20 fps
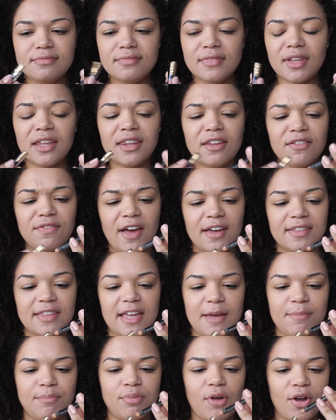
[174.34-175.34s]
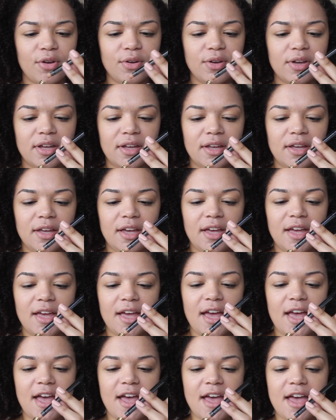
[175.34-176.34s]
and the fact that it broke,
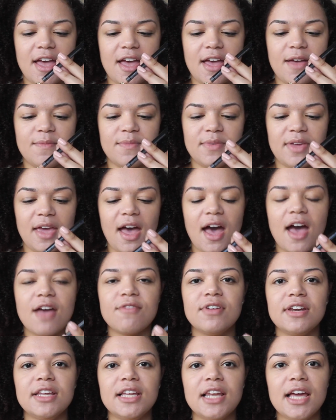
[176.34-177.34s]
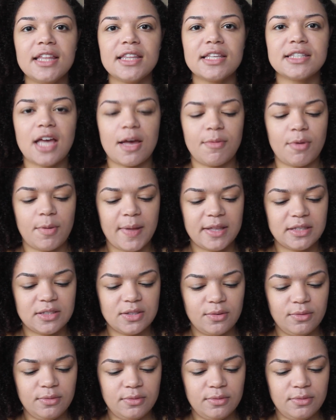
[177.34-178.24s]
yeah, I really like this eyebrow pencil.